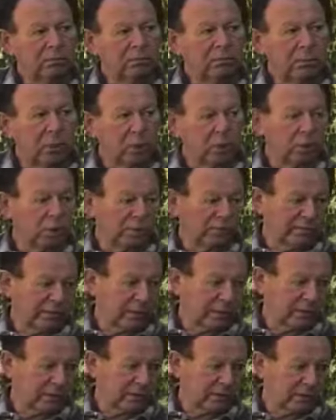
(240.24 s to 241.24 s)
most of
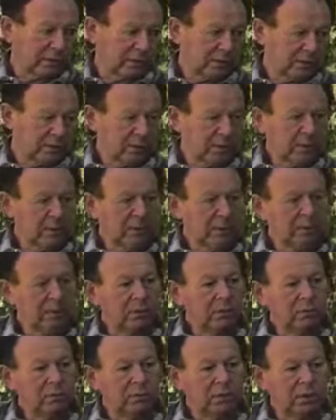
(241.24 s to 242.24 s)
us
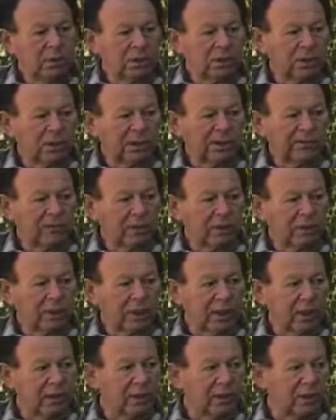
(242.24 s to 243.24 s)
was that after the
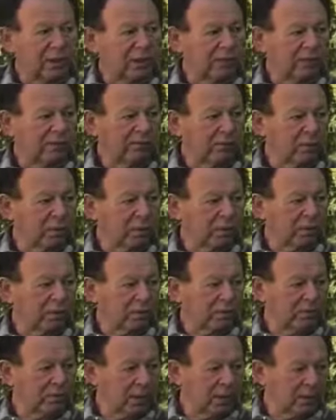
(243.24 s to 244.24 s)
8 years of war
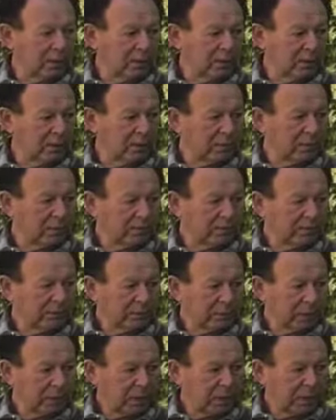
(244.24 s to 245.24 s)
with Iran,
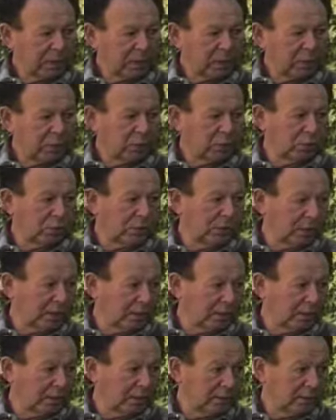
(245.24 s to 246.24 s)
he would
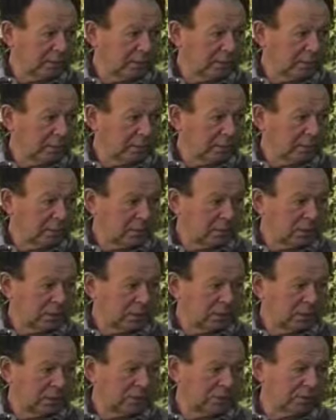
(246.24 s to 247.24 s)
dare
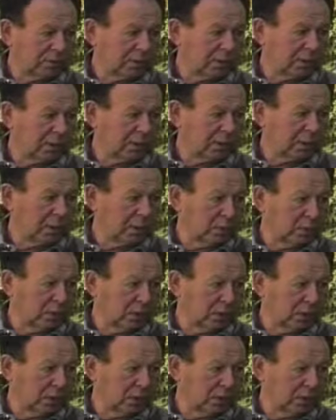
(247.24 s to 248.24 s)
to contradict the whole
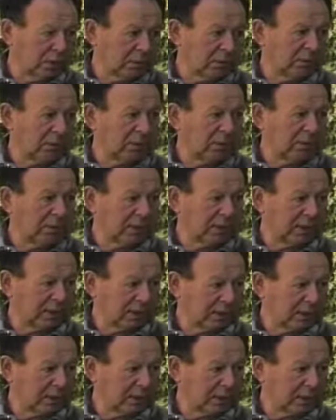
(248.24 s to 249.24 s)
world and do something
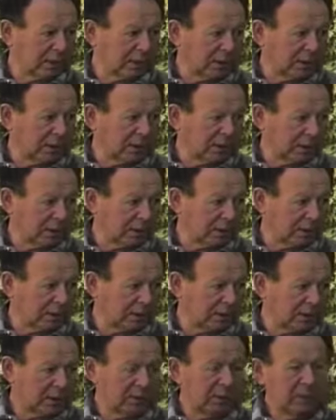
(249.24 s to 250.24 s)
like that in Kuwait.
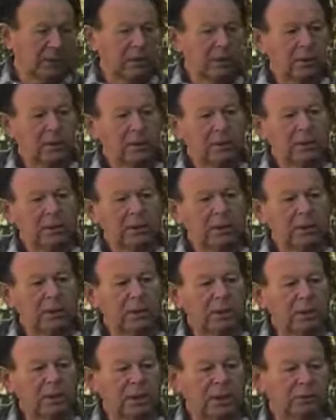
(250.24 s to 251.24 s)

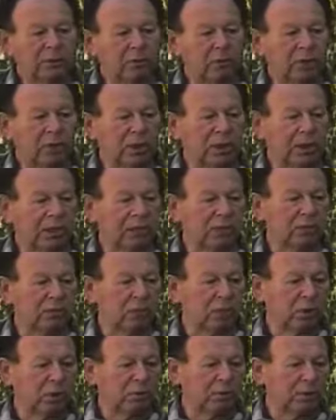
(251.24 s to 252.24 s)
And up to the last
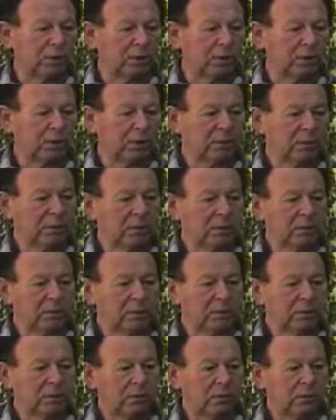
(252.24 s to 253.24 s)
moment,
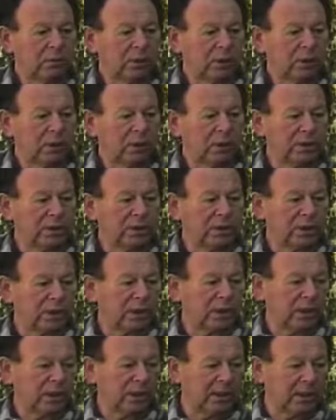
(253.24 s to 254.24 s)
where he
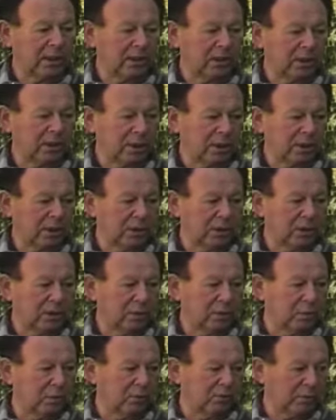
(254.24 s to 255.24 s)
still had the chance
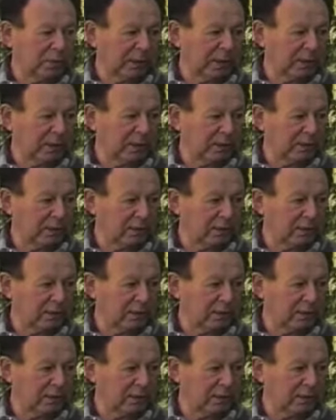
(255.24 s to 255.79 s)
to move back